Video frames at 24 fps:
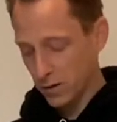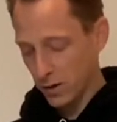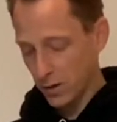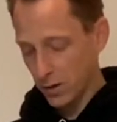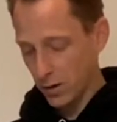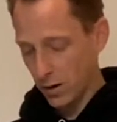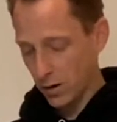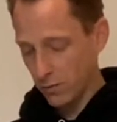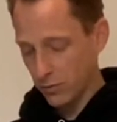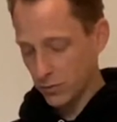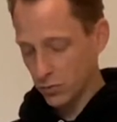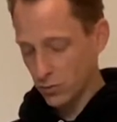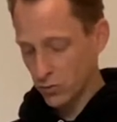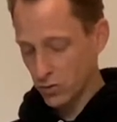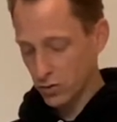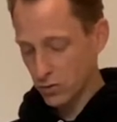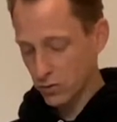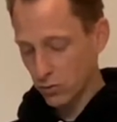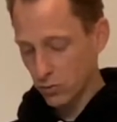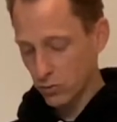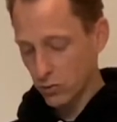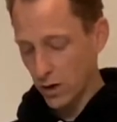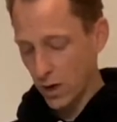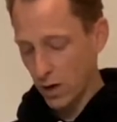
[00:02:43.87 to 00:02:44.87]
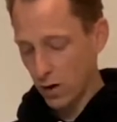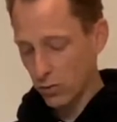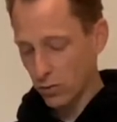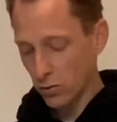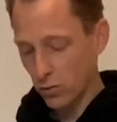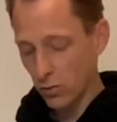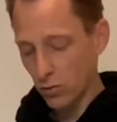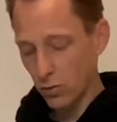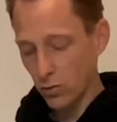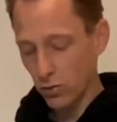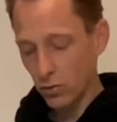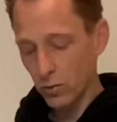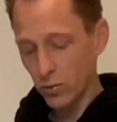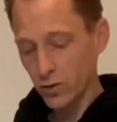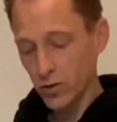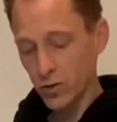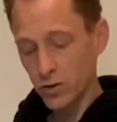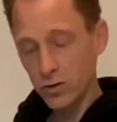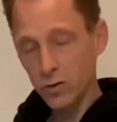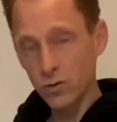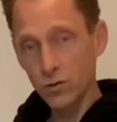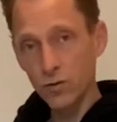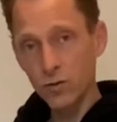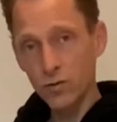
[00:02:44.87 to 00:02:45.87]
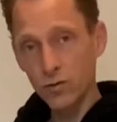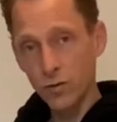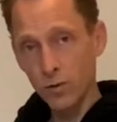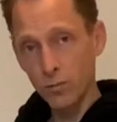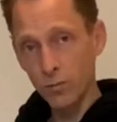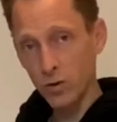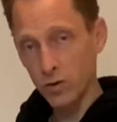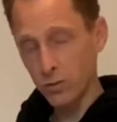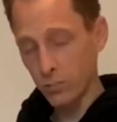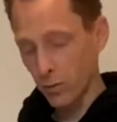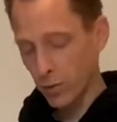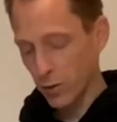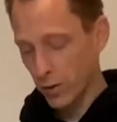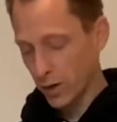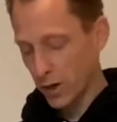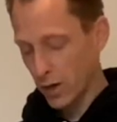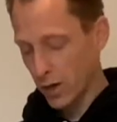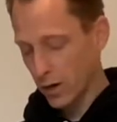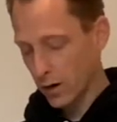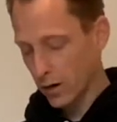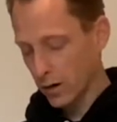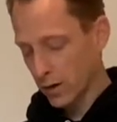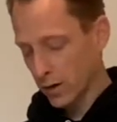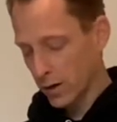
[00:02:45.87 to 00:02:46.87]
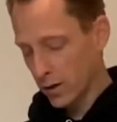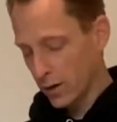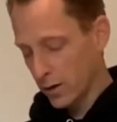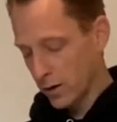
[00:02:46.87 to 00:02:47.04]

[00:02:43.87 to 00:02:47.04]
and have to screw down all the screws from the spur gear.